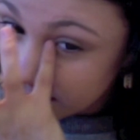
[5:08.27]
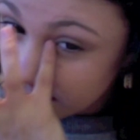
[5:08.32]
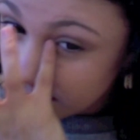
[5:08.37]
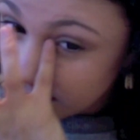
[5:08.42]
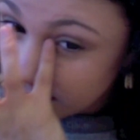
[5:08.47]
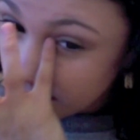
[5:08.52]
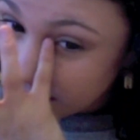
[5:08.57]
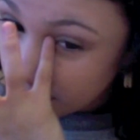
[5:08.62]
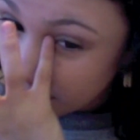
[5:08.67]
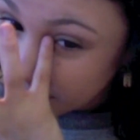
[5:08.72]

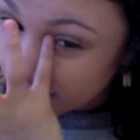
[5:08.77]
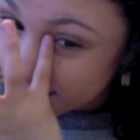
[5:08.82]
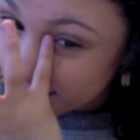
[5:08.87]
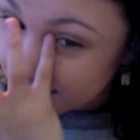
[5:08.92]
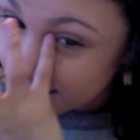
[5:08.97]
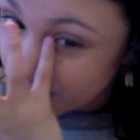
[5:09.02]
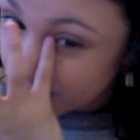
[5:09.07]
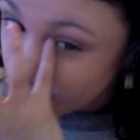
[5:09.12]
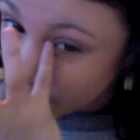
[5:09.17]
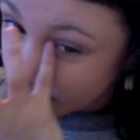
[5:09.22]
kind of blends
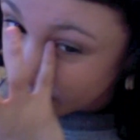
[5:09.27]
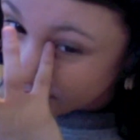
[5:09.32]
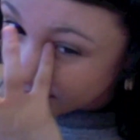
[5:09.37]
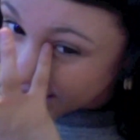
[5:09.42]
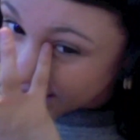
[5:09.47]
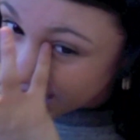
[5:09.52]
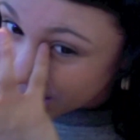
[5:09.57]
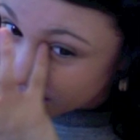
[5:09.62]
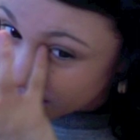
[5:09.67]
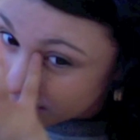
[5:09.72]
it out when you're
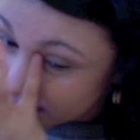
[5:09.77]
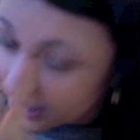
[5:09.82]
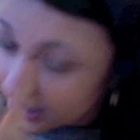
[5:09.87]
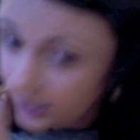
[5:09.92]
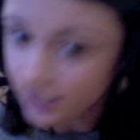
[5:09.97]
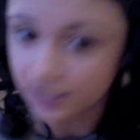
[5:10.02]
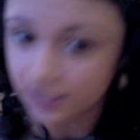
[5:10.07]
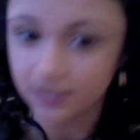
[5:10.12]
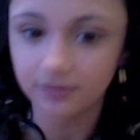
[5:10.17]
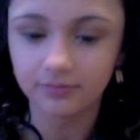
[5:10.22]
dabbing
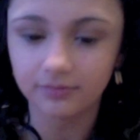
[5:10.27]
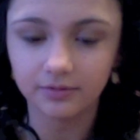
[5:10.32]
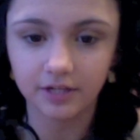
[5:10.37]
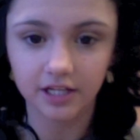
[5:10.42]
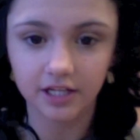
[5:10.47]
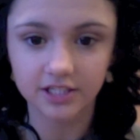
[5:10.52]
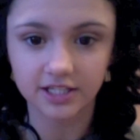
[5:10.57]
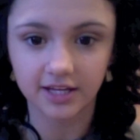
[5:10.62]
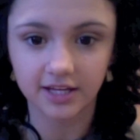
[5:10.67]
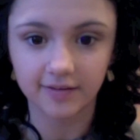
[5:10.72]
and it
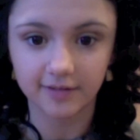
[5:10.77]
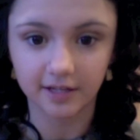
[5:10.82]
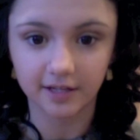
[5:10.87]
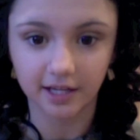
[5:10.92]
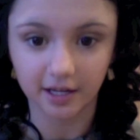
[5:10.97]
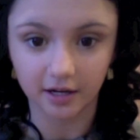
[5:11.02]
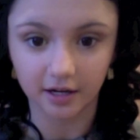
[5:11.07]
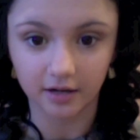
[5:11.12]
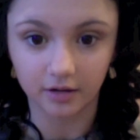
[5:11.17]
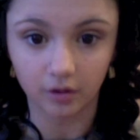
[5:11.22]
doesn't give you
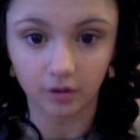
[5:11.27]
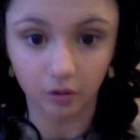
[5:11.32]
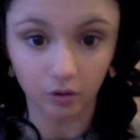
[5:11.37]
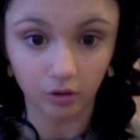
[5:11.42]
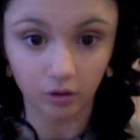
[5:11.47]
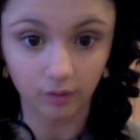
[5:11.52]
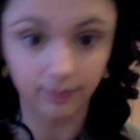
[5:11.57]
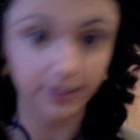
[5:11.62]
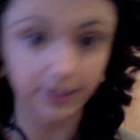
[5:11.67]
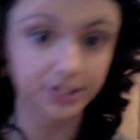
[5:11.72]
like a
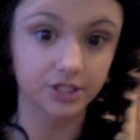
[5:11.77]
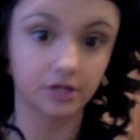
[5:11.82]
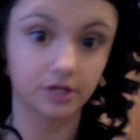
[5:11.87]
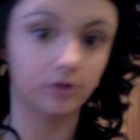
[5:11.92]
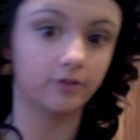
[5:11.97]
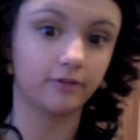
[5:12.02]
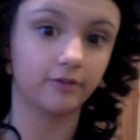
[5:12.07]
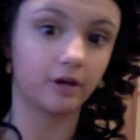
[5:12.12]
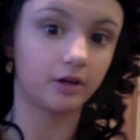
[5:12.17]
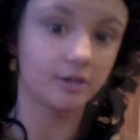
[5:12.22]
whole bunch
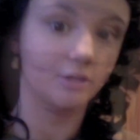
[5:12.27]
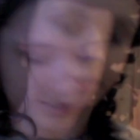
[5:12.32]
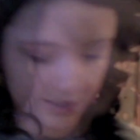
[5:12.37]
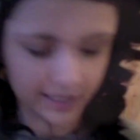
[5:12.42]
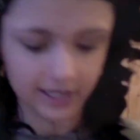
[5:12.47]
load of color.